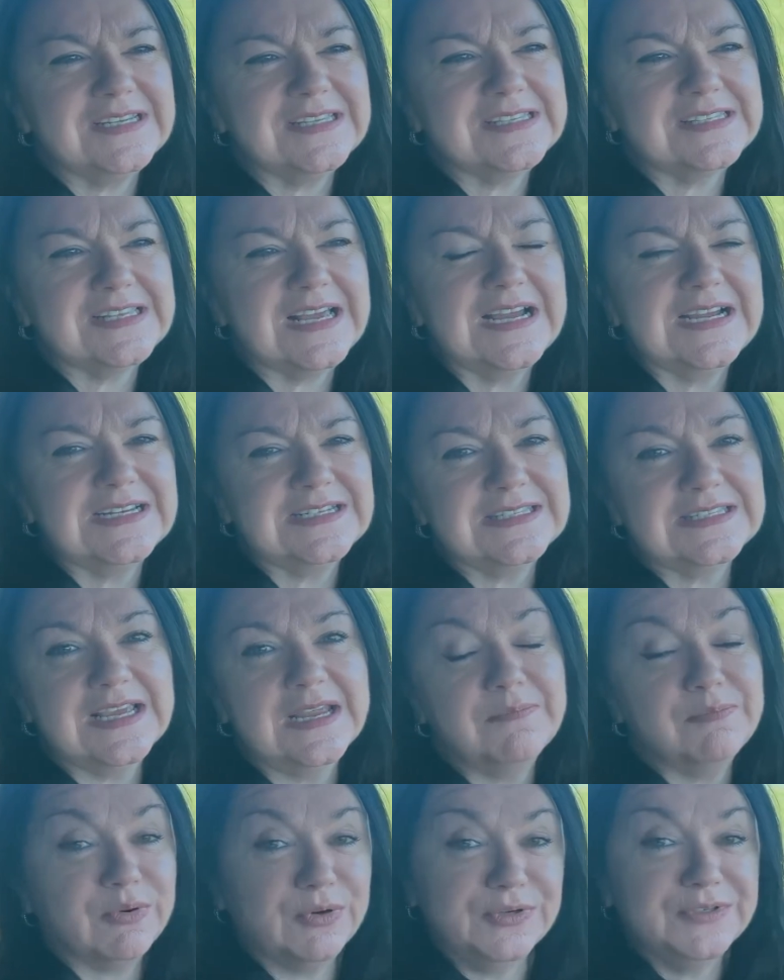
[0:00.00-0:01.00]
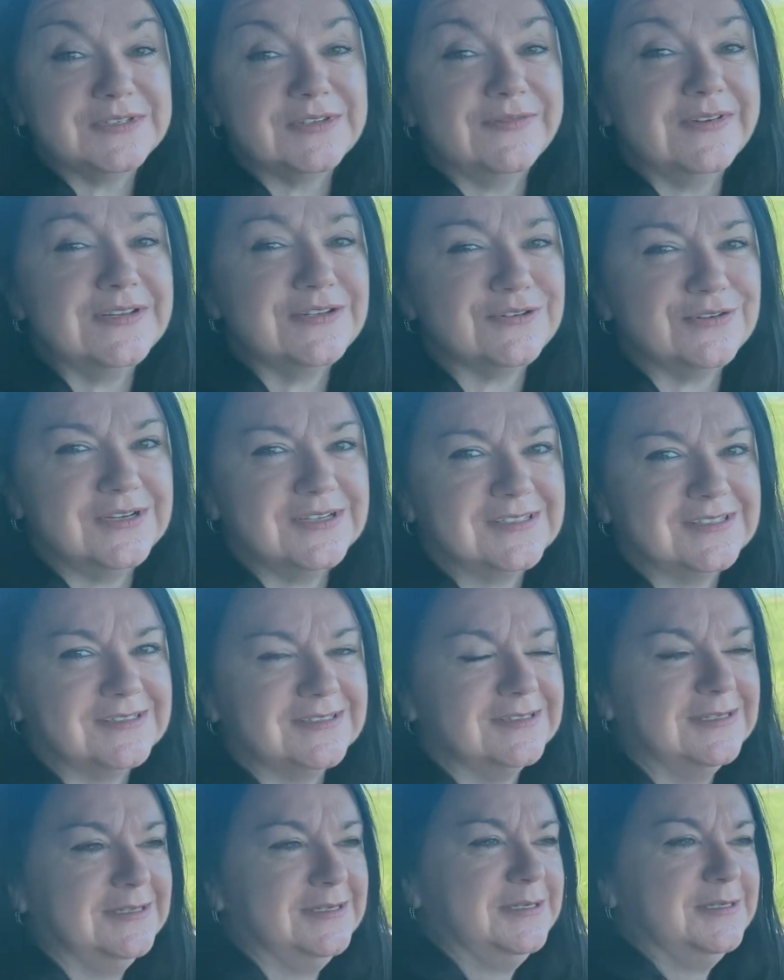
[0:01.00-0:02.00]
sign saying point of interest.
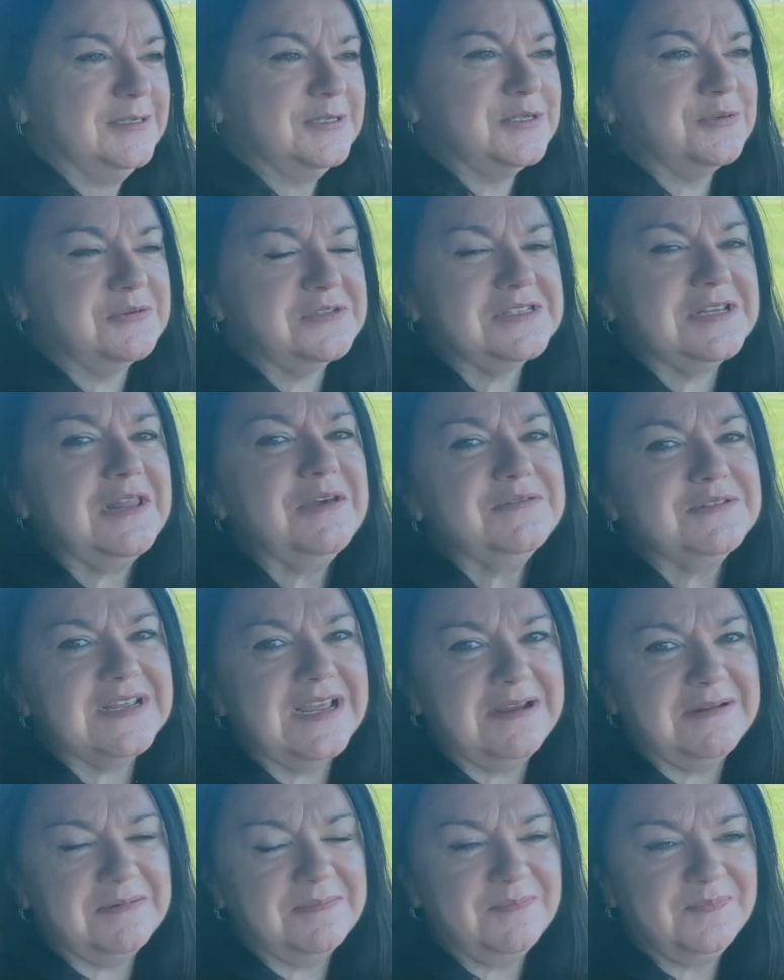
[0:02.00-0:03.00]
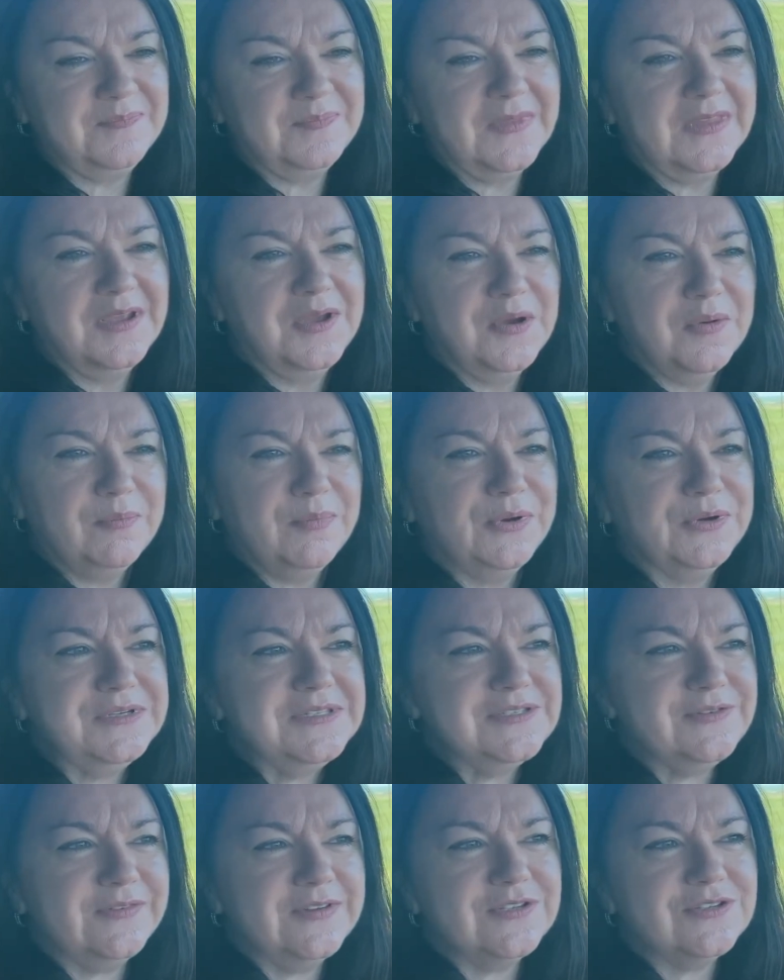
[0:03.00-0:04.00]
So we slowed down. Point
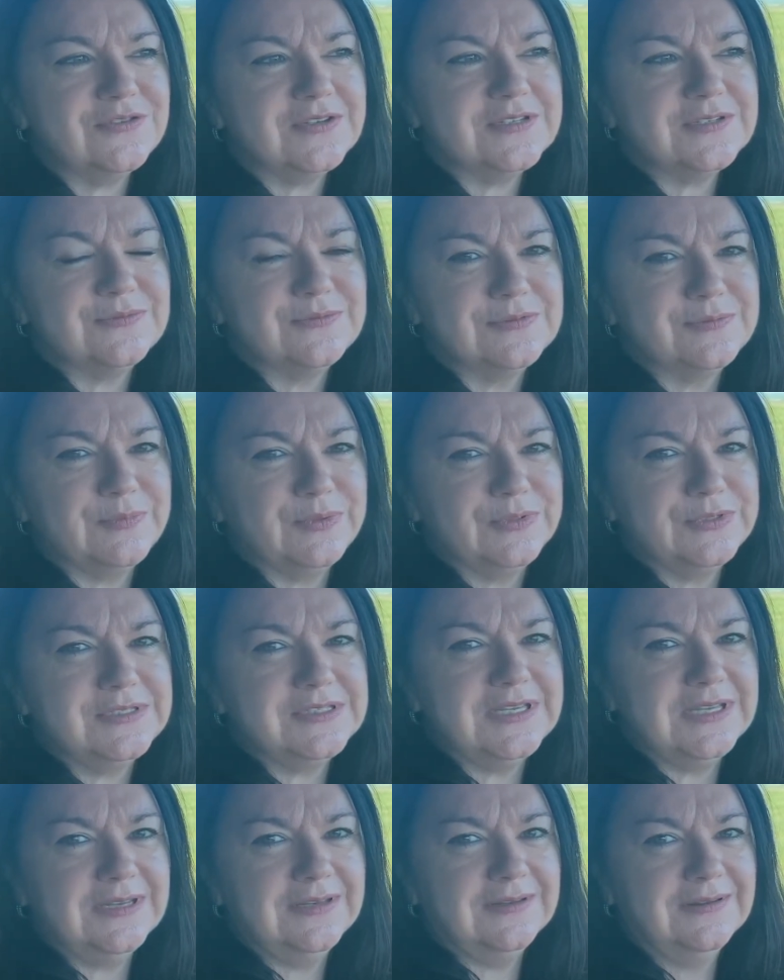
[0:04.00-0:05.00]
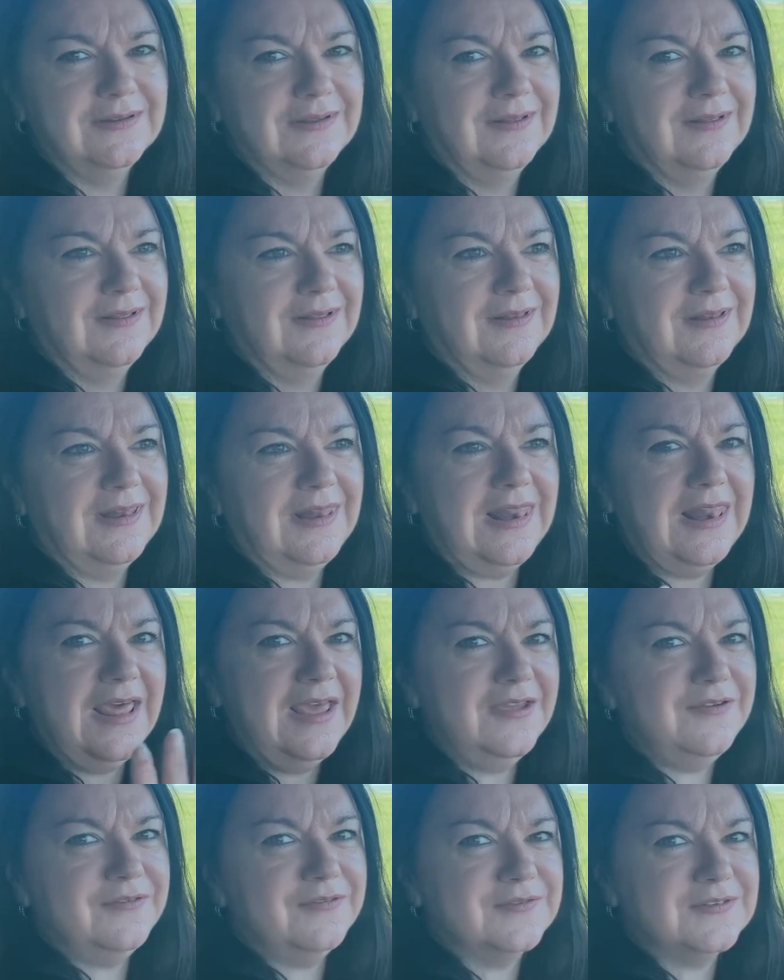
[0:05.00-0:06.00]
of interest was pointing
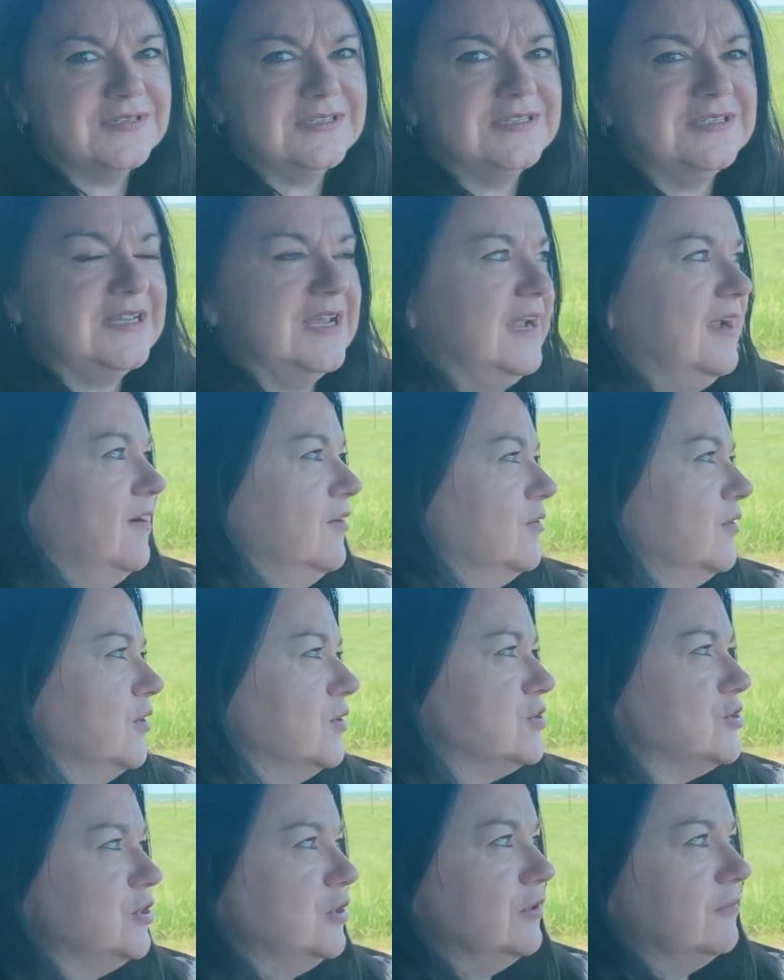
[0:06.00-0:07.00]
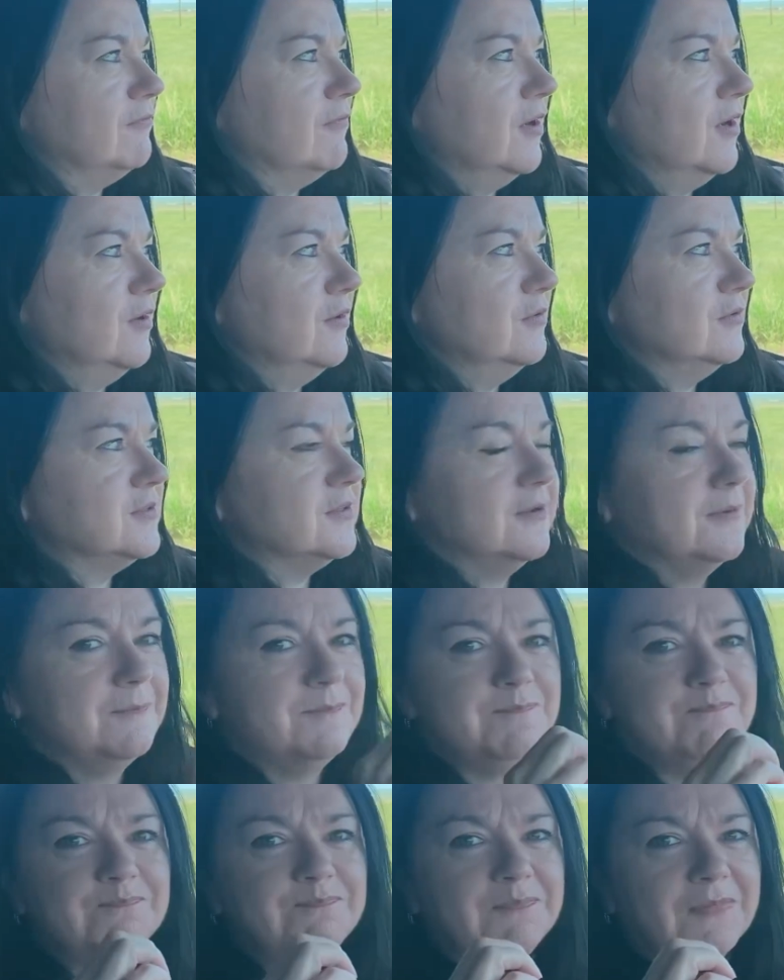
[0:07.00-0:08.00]
left down a dirt road,
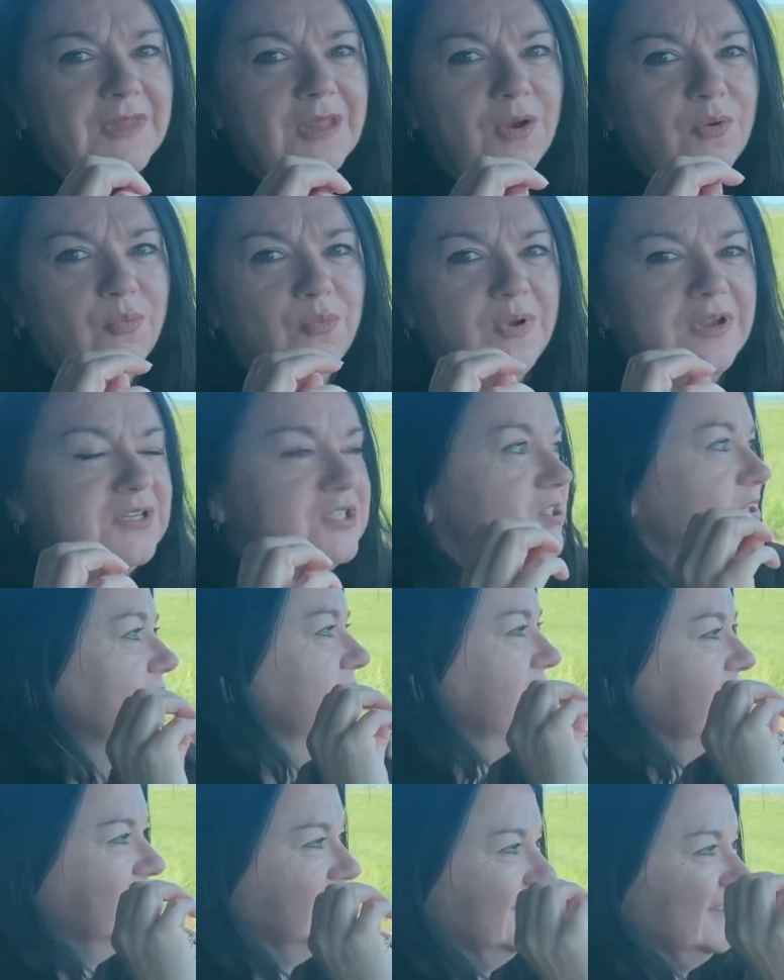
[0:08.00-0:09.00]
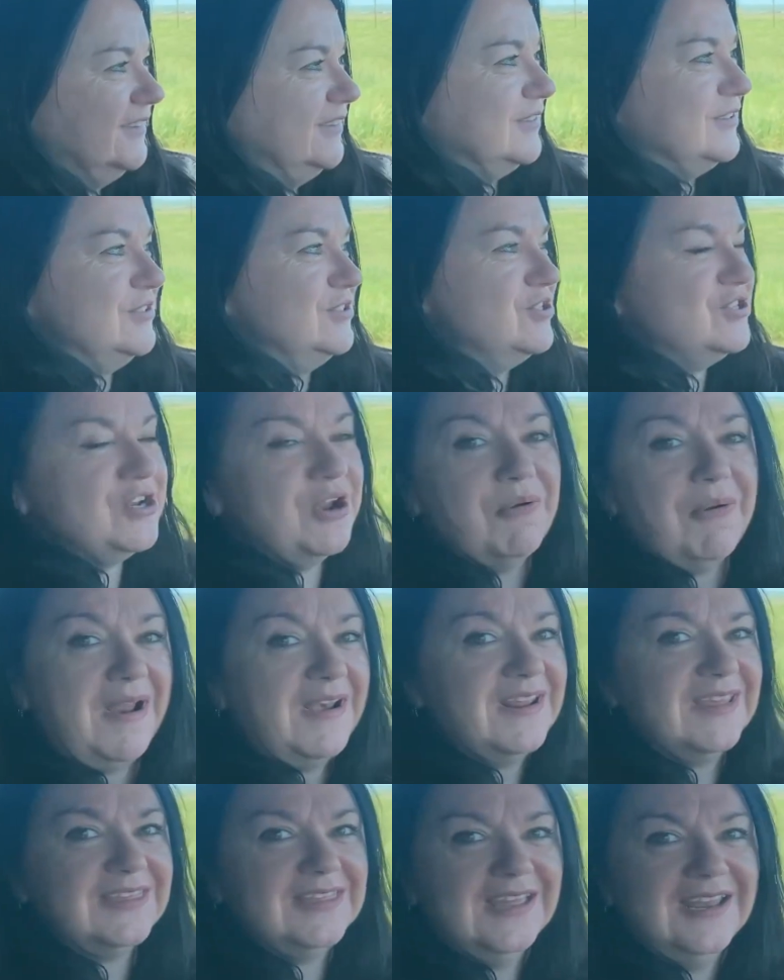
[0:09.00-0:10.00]
which doesn't show
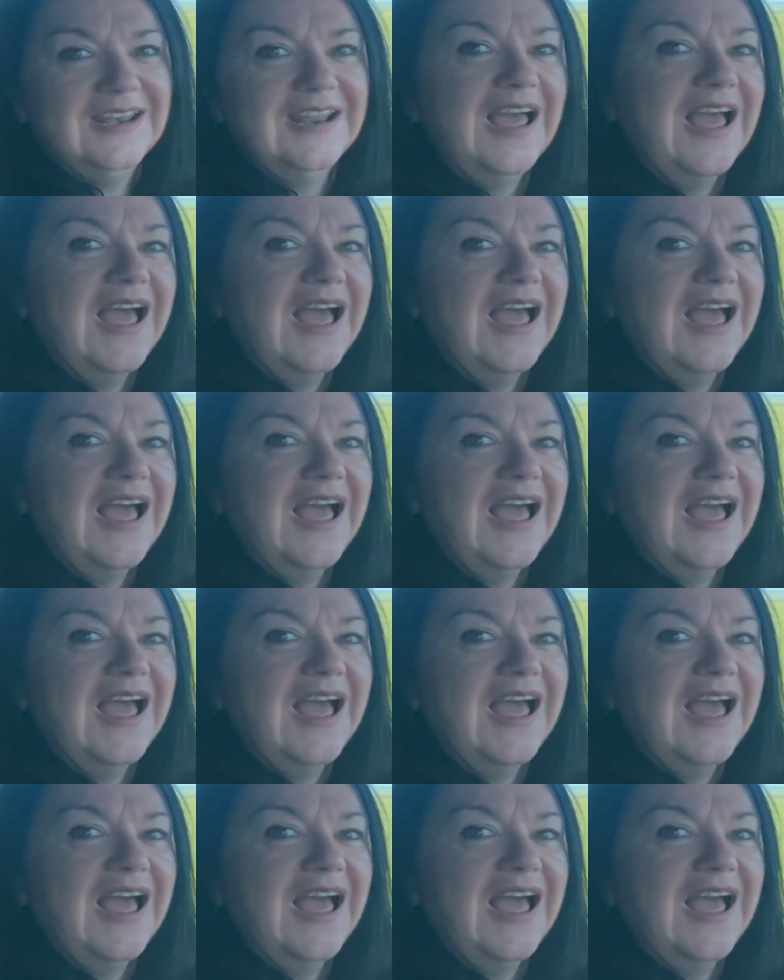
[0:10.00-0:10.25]
anything